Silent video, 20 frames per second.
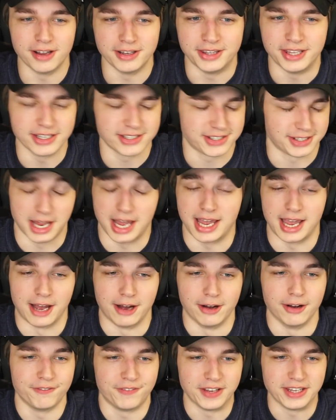uh, this not
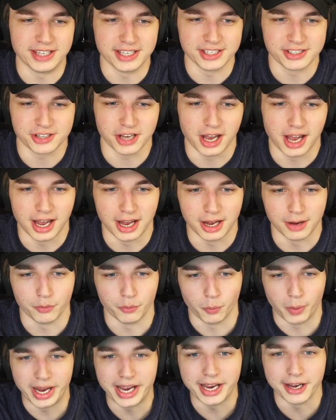elephant, this uh
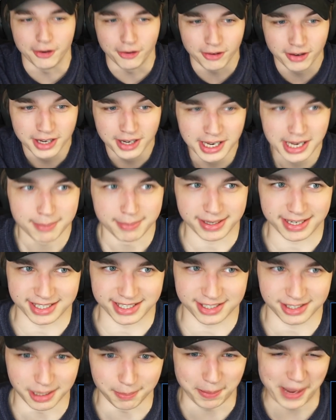whale
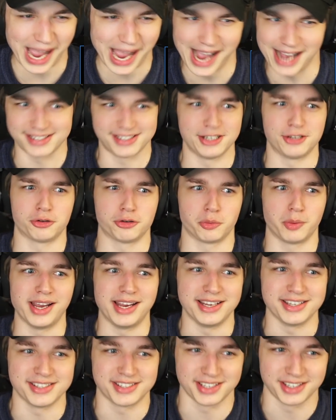because of the
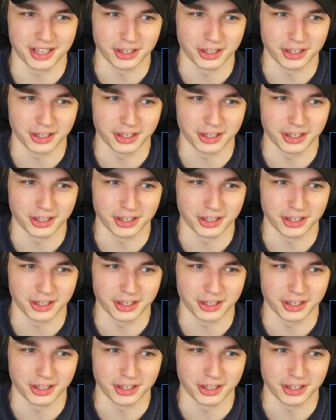passageways and the